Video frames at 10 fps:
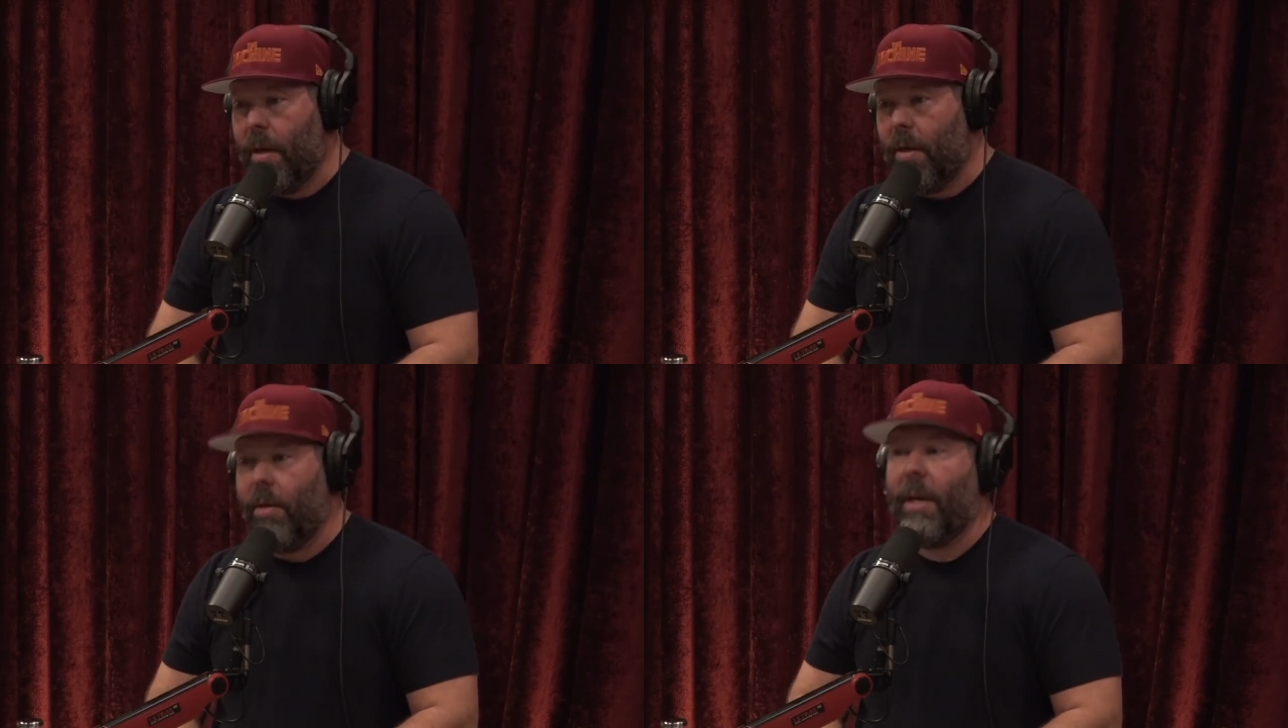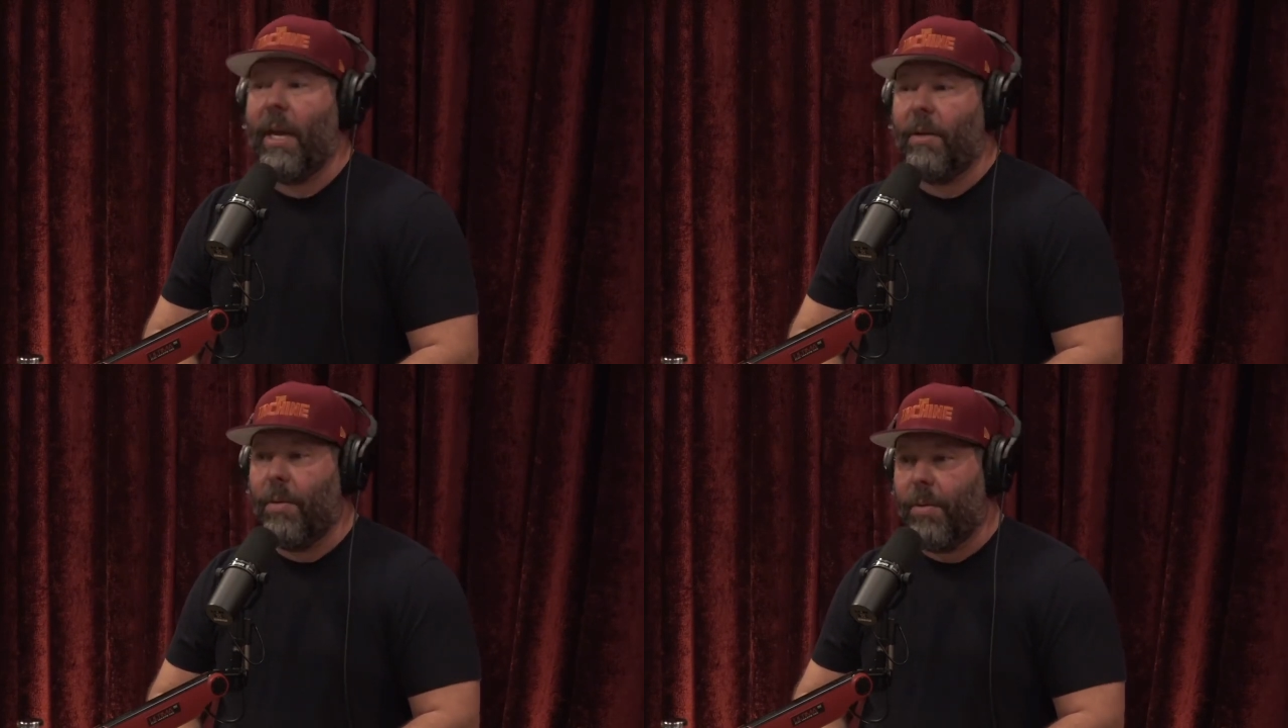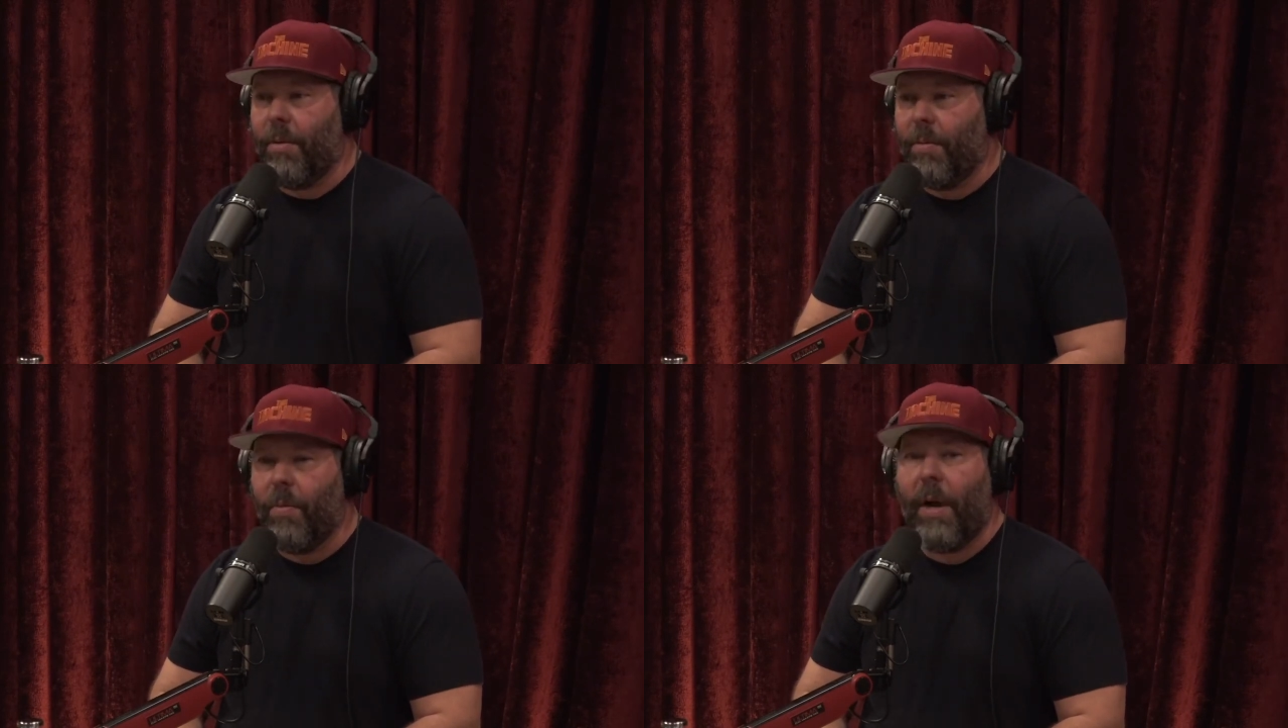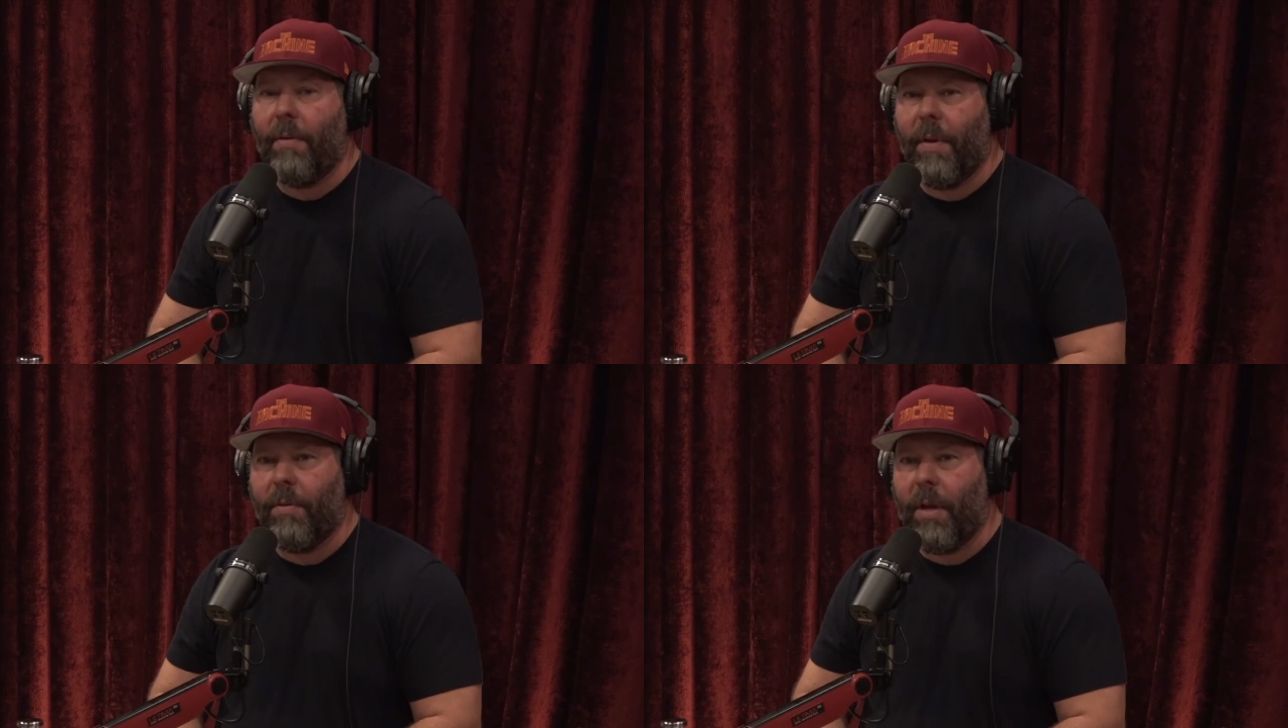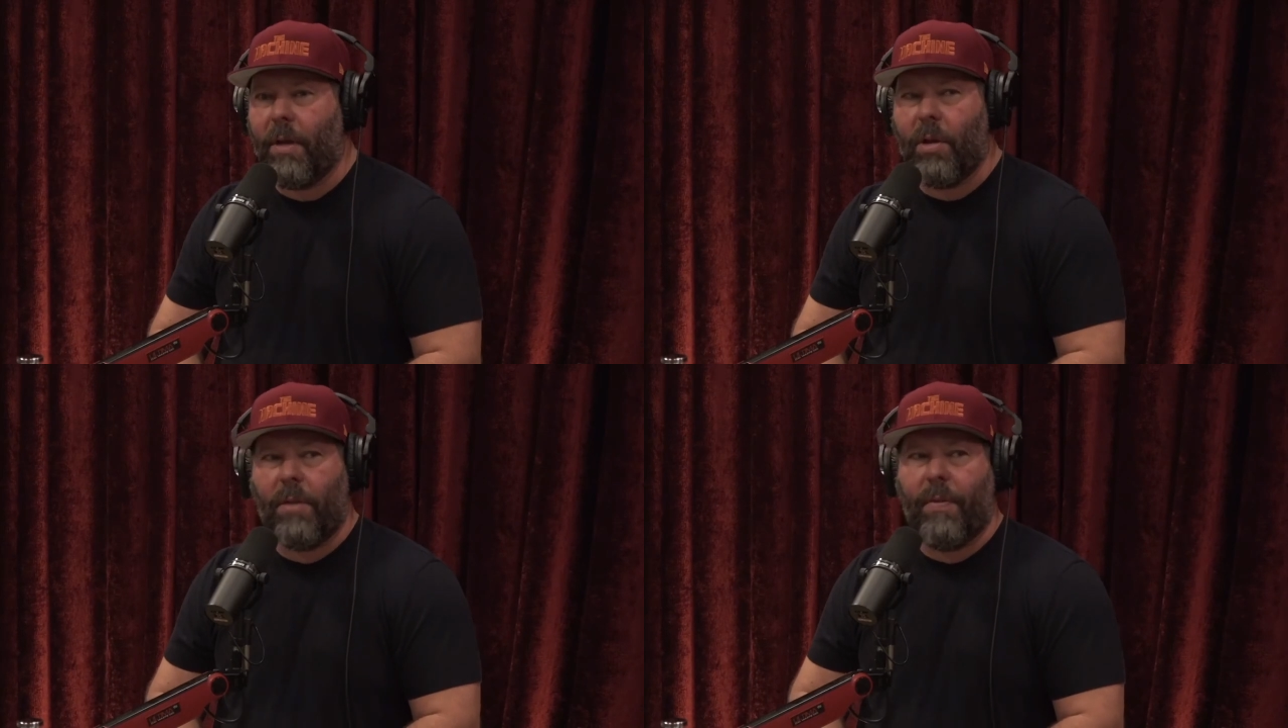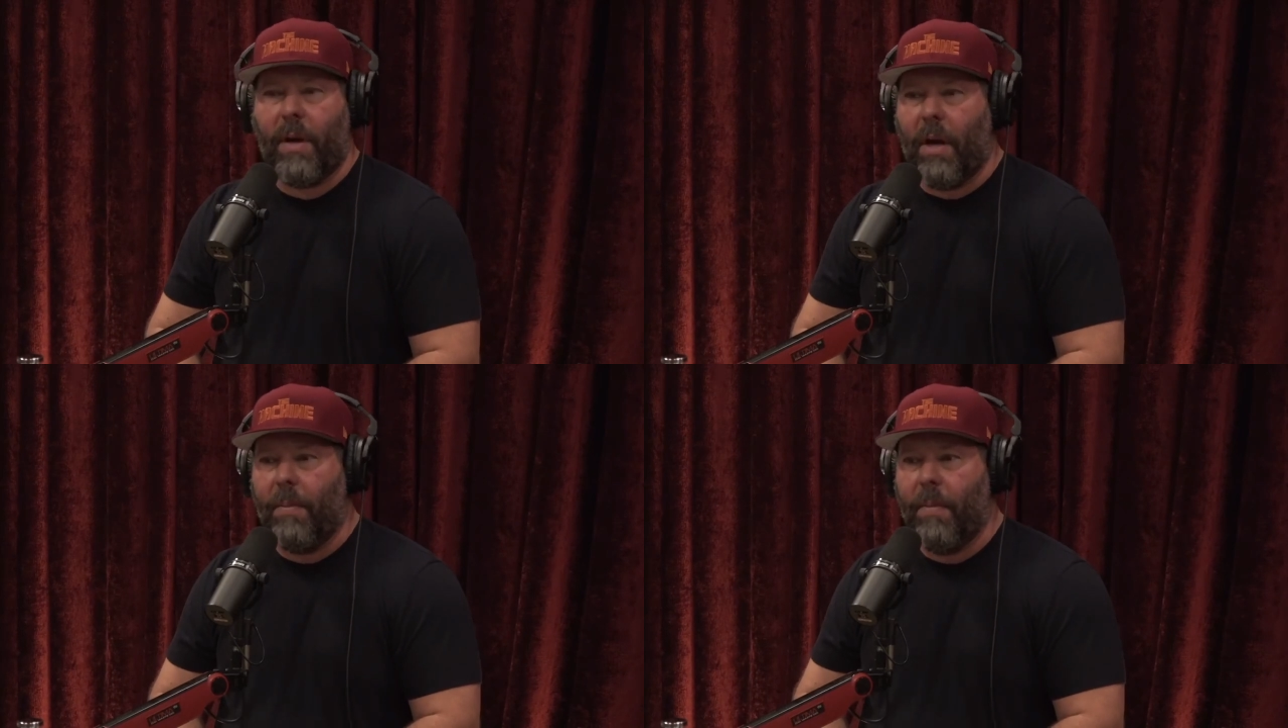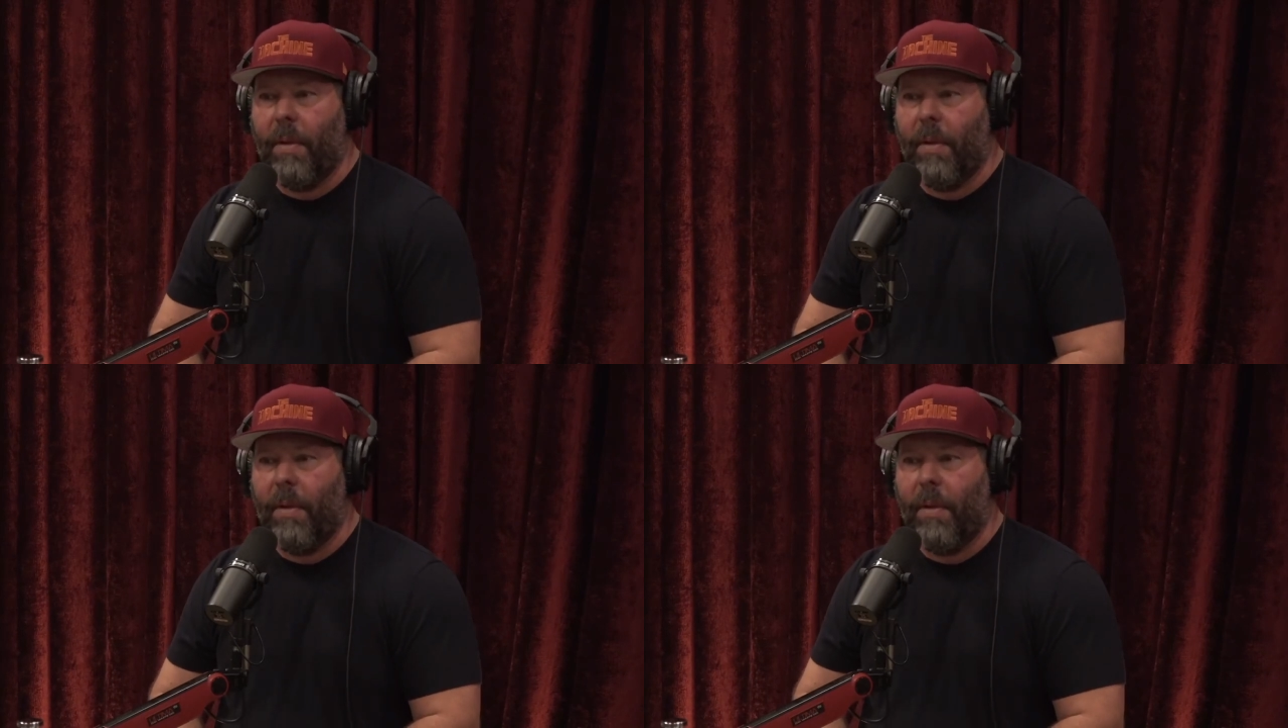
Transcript: And they're like, yeah, you're your wife. And I was like, shut the fuck up.